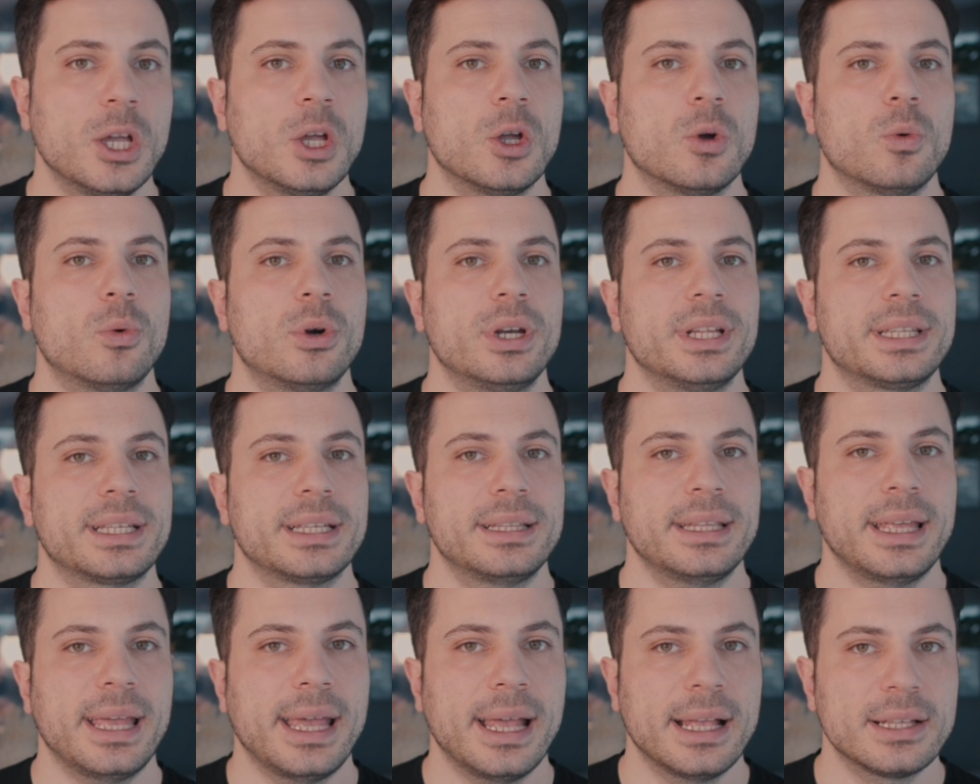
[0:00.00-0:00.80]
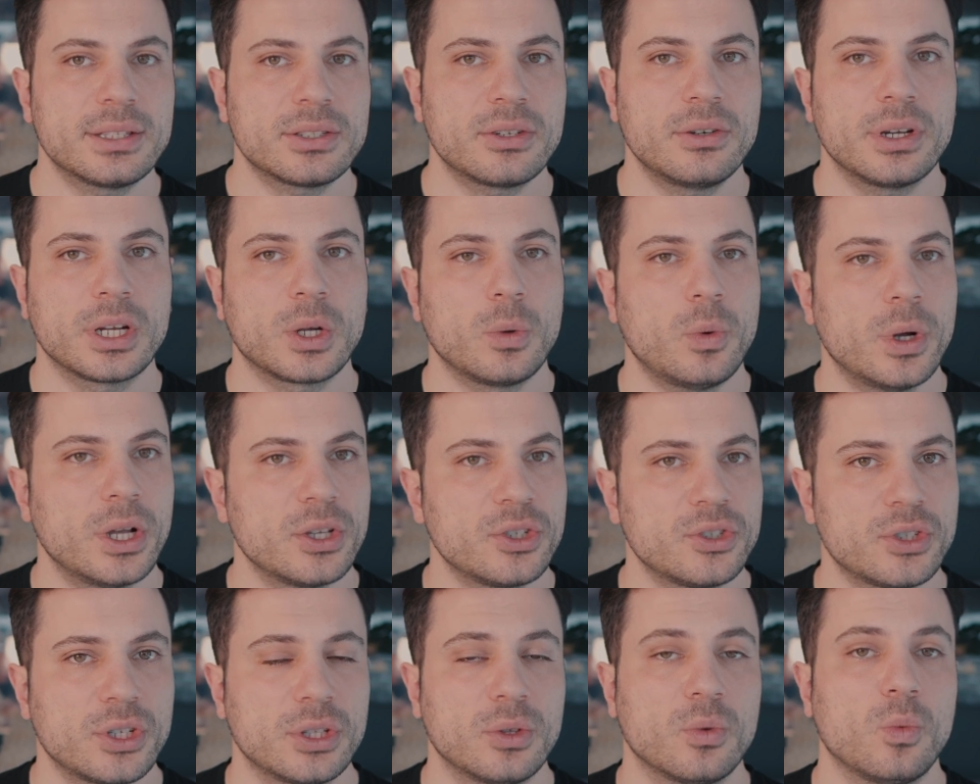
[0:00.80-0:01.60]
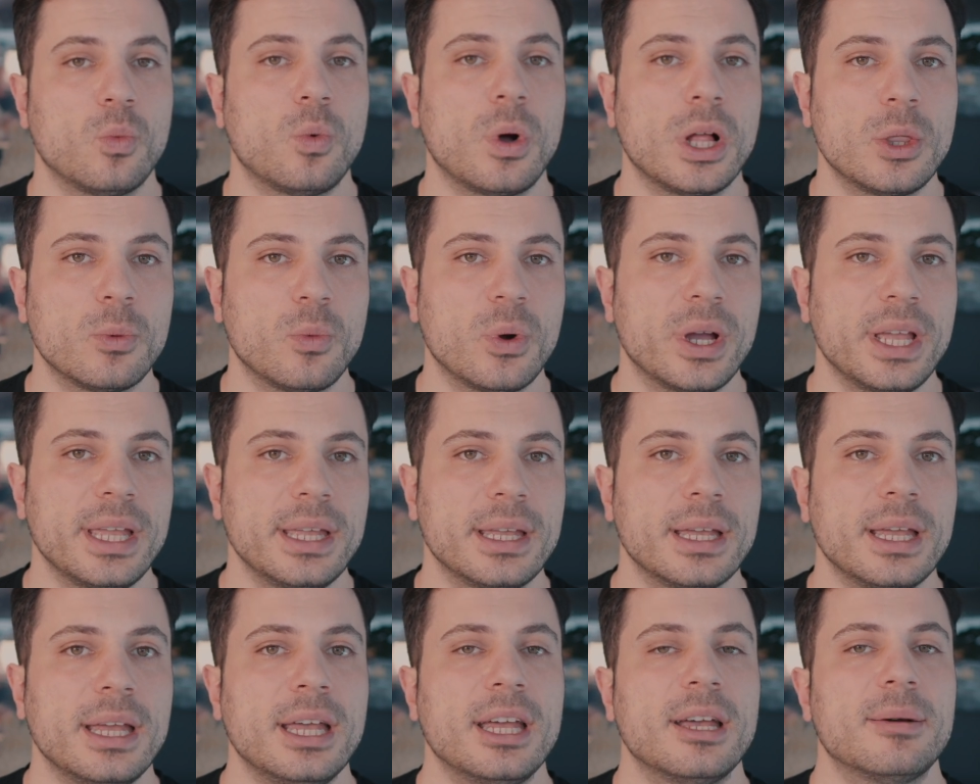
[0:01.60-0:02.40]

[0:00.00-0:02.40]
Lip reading: where it can answer a question one way